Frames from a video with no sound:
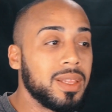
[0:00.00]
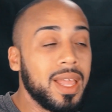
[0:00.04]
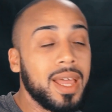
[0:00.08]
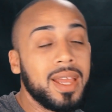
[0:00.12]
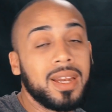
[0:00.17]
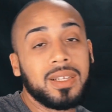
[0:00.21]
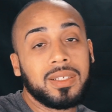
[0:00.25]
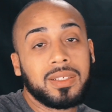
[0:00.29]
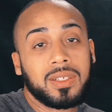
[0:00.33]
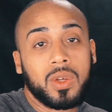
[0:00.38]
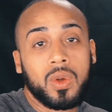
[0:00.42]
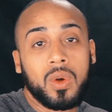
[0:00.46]

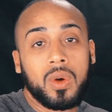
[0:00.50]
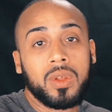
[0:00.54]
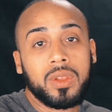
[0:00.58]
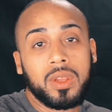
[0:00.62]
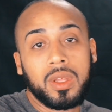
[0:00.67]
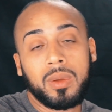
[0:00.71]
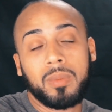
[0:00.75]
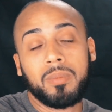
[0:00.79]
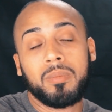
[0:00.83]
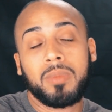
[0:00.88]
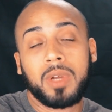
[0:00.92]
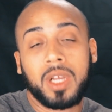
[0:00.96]
That is called
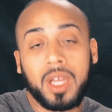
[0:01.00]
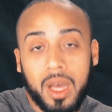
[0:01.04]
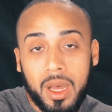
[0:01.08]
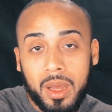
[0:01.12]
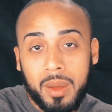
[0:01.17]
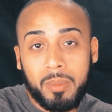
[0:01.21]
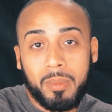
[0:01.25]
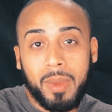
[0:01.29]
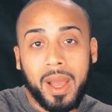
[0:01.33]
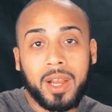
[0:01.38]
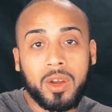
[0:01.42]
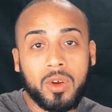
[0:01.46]
the
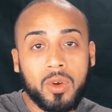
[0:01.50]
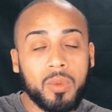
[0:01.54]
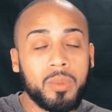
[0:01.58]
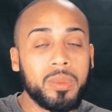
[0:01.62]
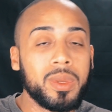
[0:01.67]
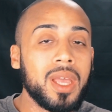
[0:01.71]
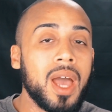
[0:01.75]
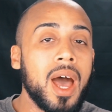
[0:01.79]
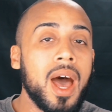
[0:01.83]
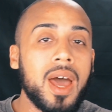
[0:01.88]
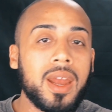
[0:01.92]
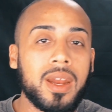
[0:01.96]
gut
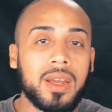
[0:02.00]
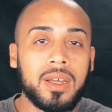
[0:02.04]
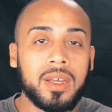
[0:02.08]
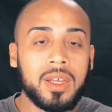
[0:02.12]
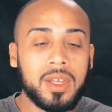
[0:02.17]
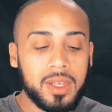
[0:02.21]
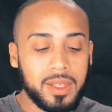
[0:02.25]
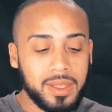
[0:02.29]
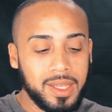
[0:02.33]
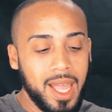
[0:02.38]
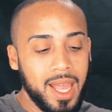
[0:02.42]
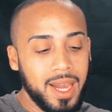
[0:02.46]

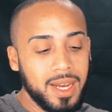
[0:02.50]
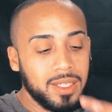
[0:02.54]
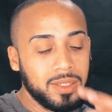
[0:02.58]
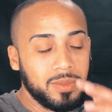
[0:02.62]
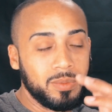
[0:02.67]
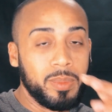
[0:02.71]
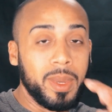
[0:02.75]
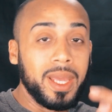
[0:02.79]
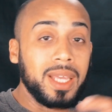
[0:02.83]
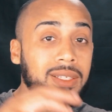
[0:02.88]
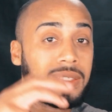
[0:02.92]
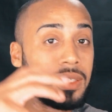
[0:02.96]
microbiota. That is
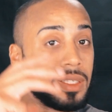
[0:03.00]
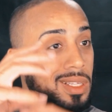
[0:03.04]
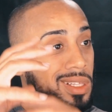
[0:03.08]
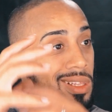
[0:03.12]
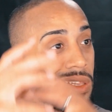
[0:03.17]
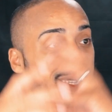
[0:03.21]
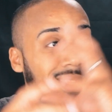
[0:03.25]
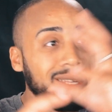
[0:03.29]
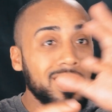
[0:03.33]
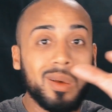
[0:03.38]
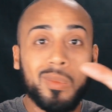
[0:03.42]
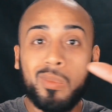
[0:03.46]

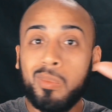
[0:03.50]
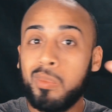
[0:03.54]
basically a